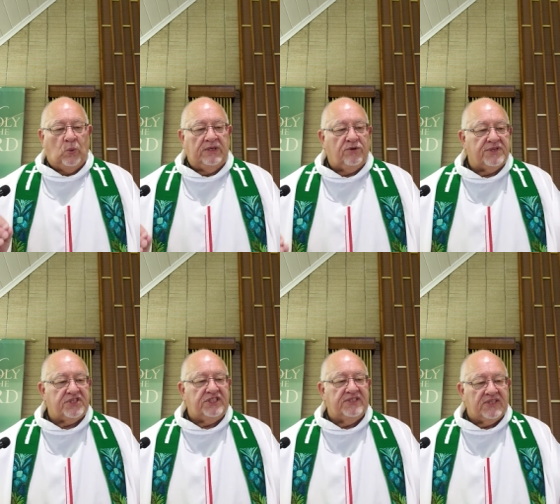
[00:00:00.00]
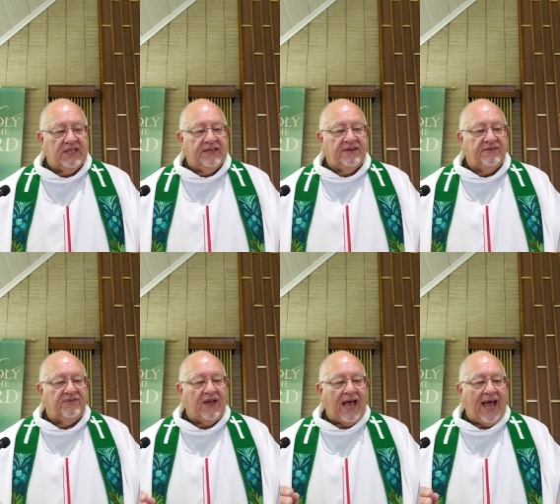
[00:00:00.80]
when Christians
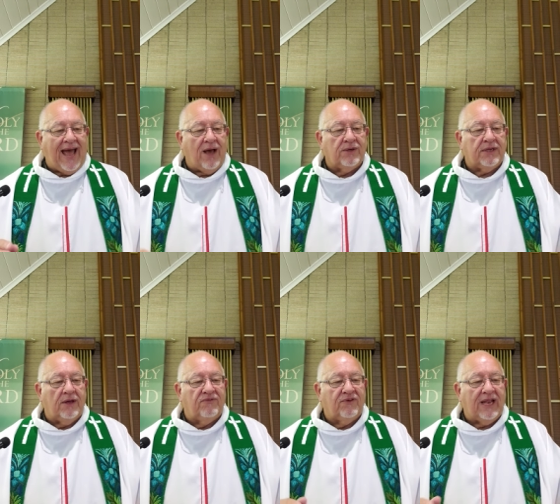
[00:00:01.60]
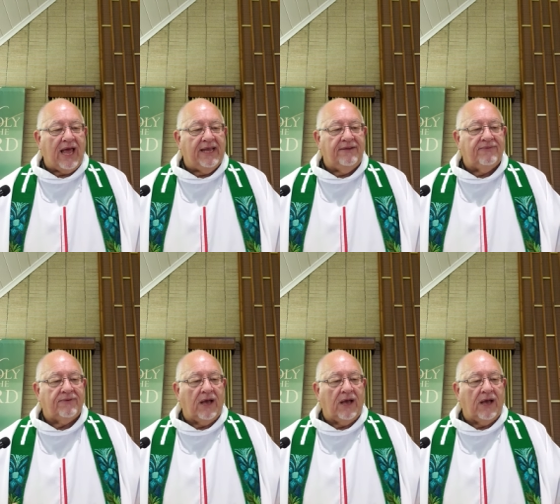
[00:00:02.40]
live out of life,